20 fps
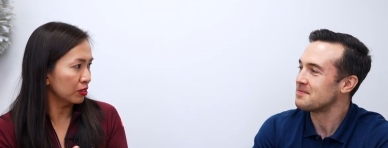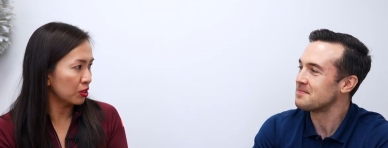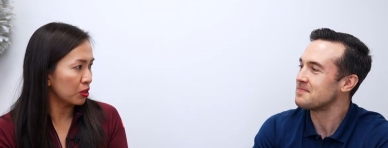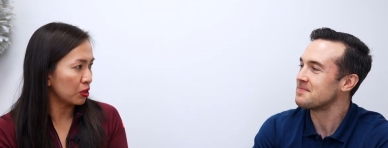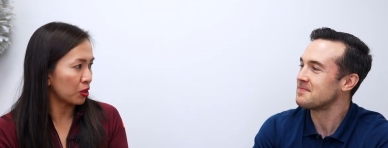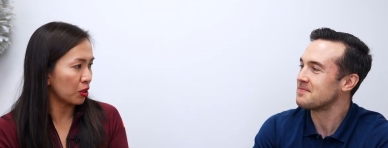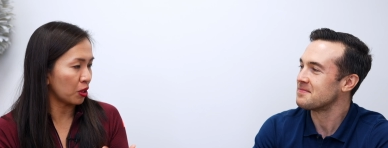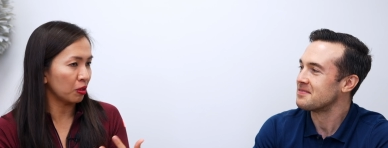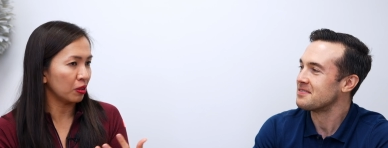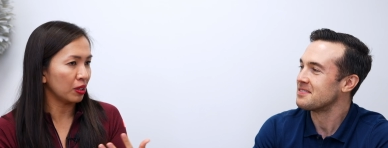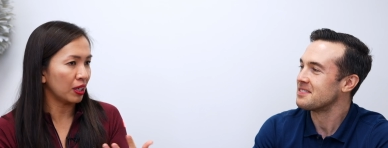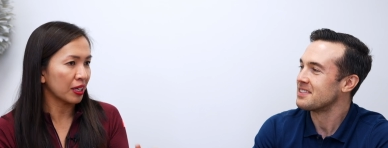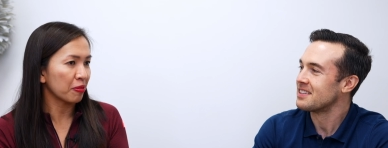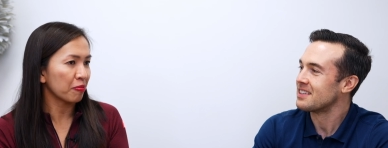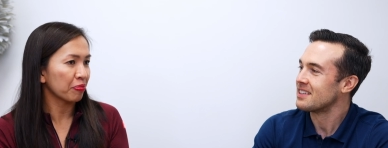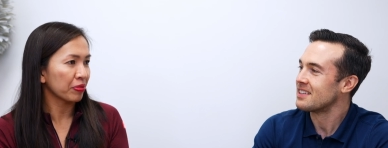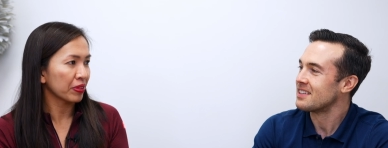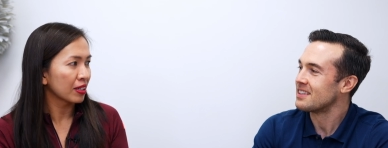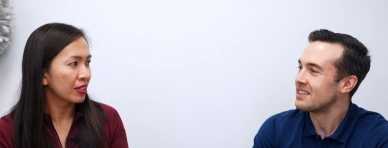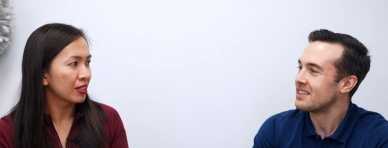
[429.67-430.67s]
Speaker 1: -hmm. You mm-hmm. know, like
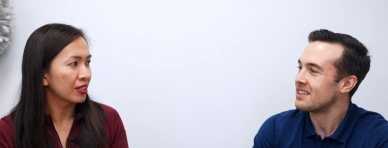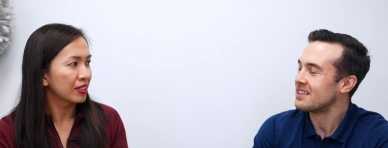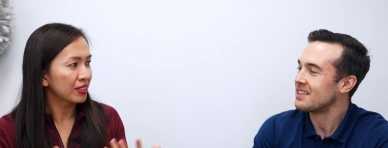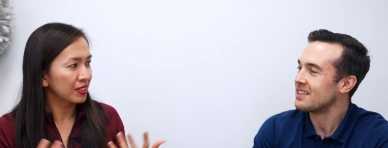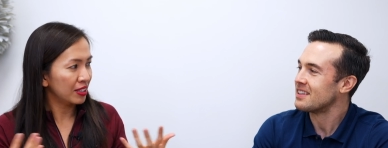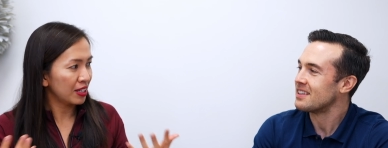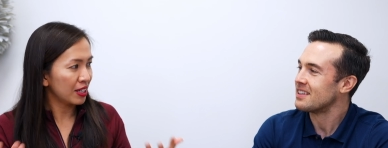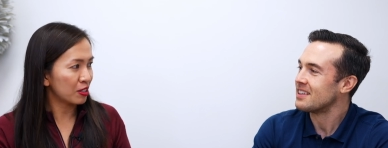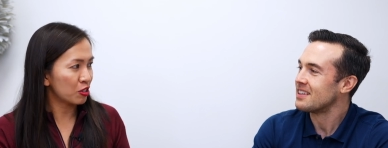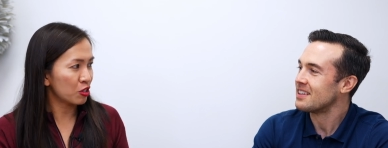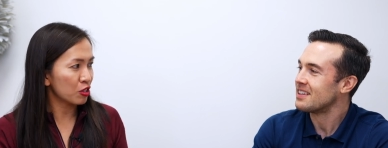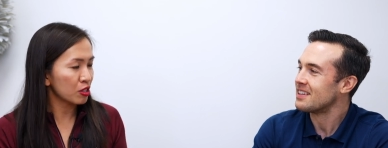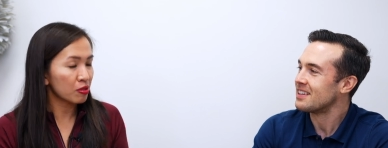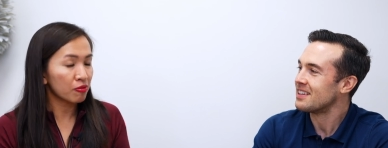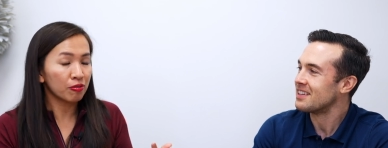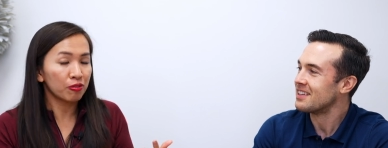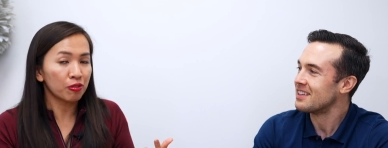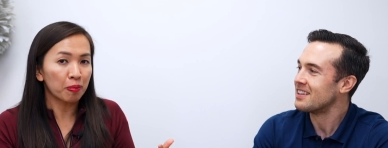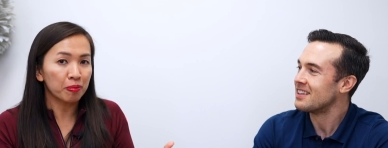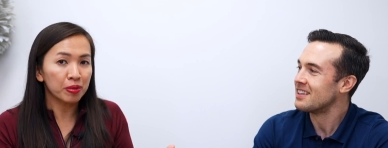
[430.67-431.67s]
it's just
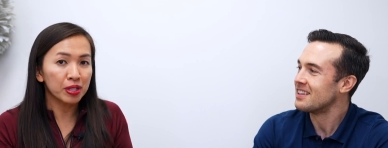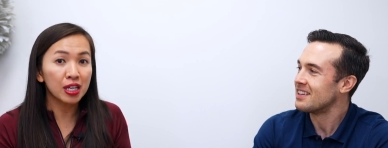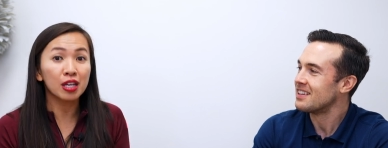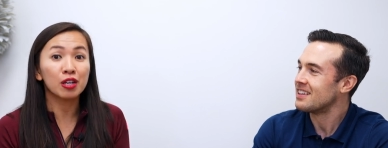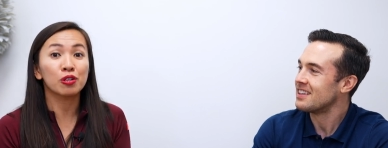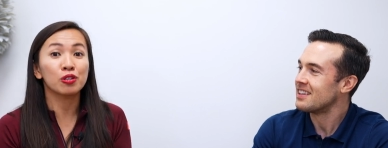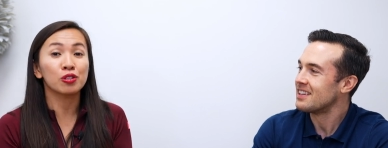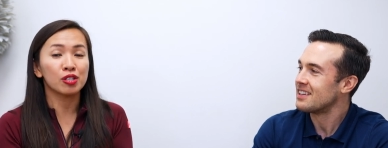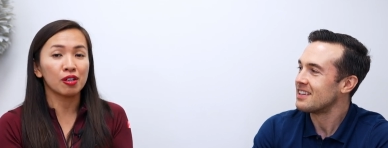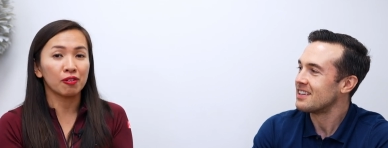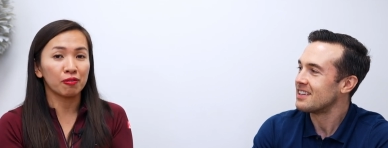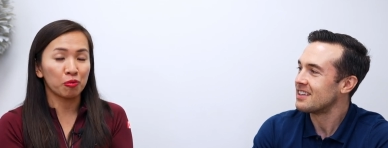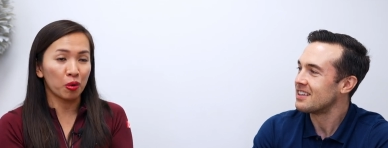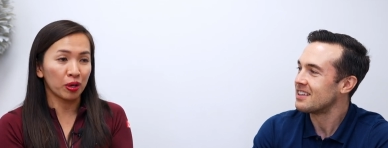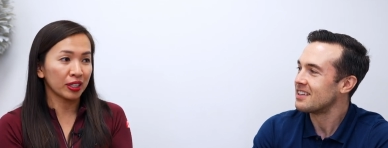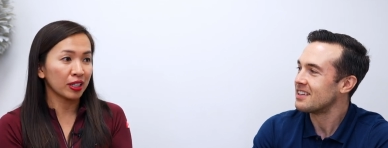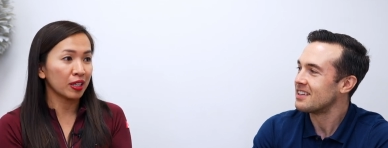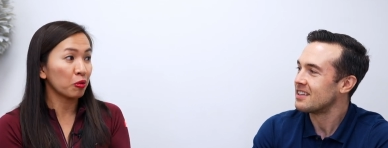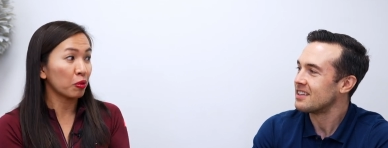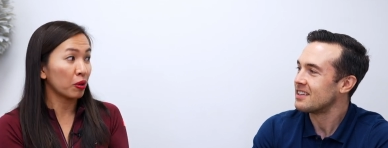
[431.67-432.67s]
from years of
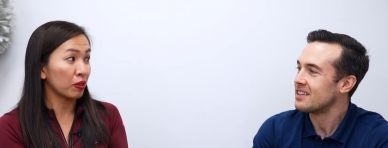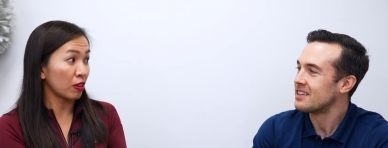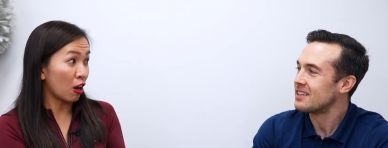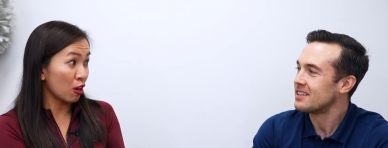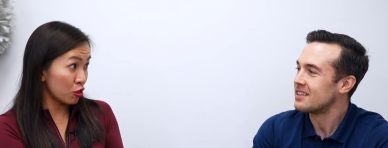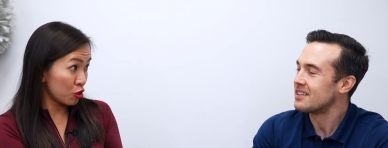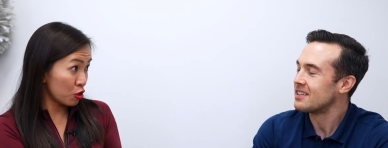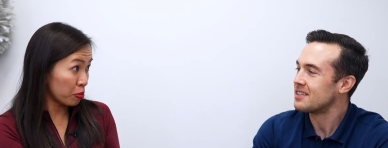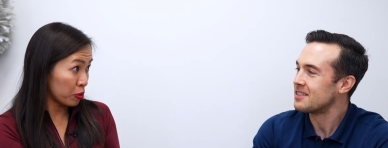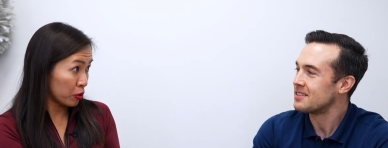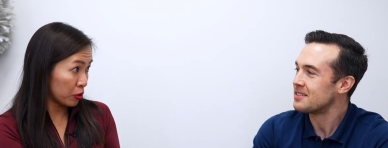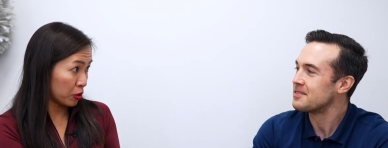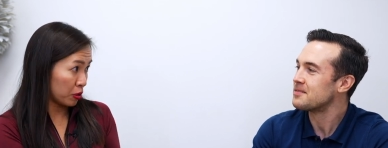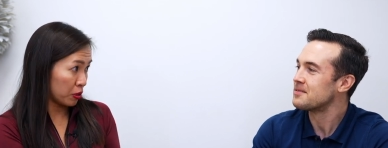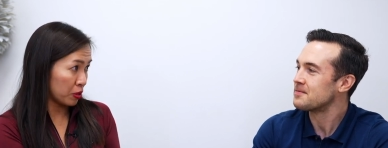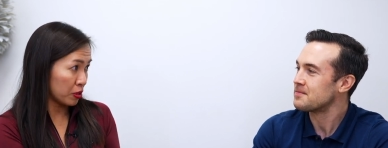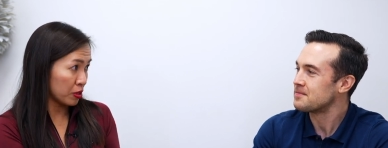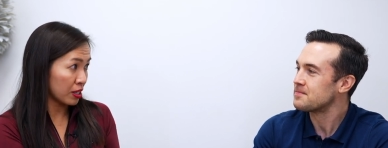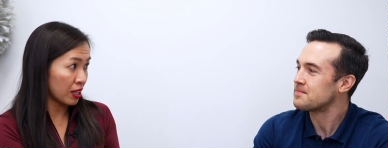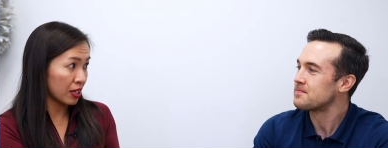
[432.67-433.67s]
working with
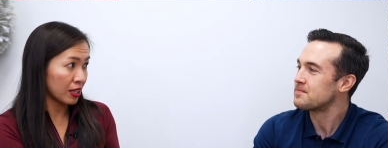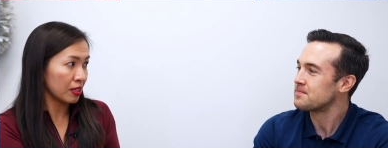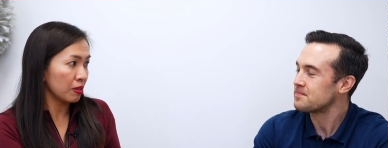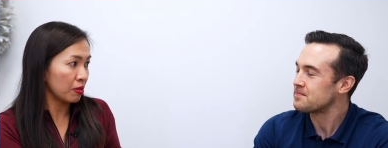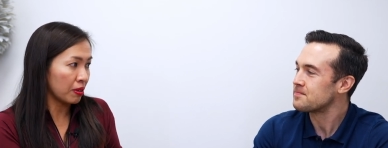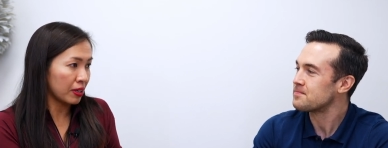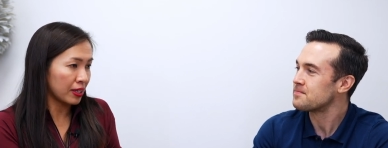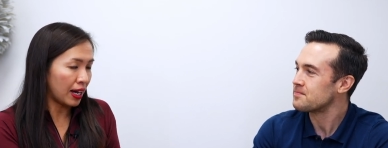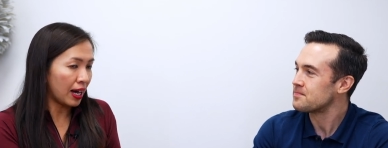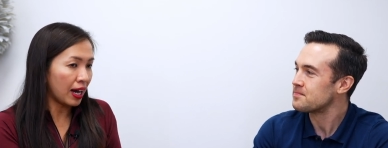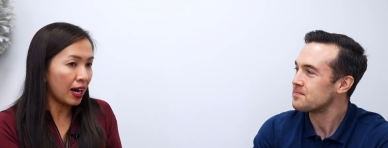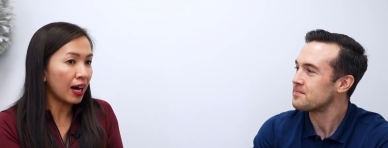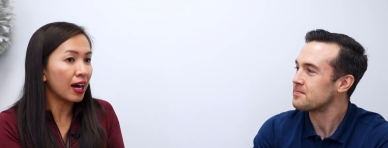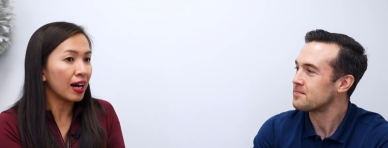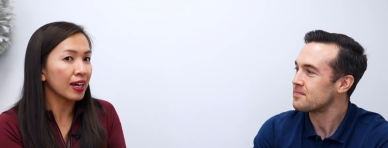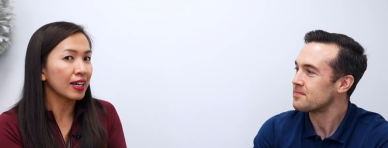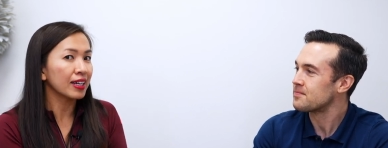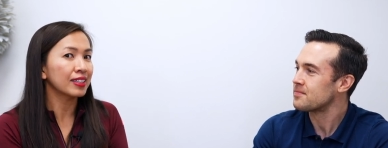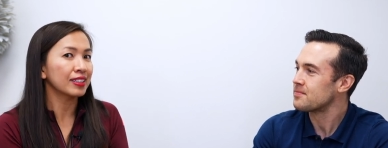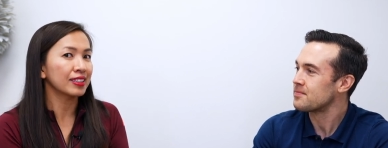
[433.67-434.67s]
entrepreneurs like you and
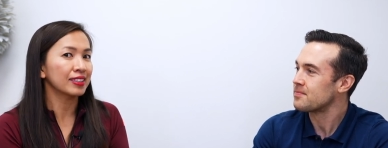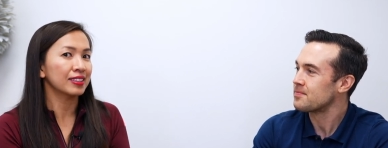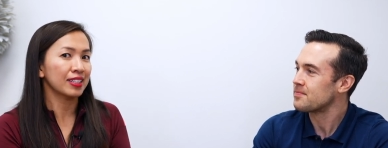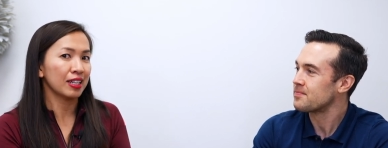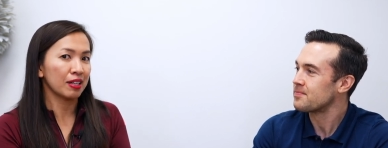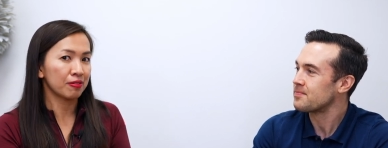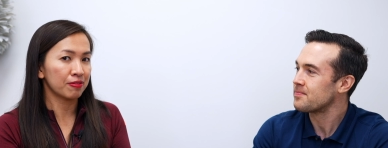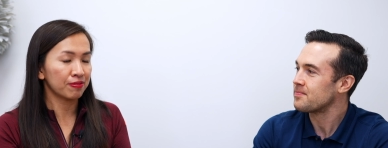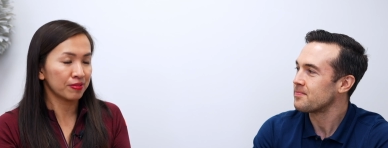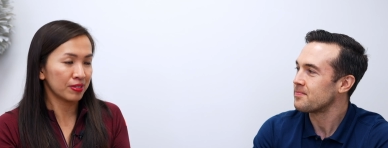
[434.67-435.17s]
I, and they've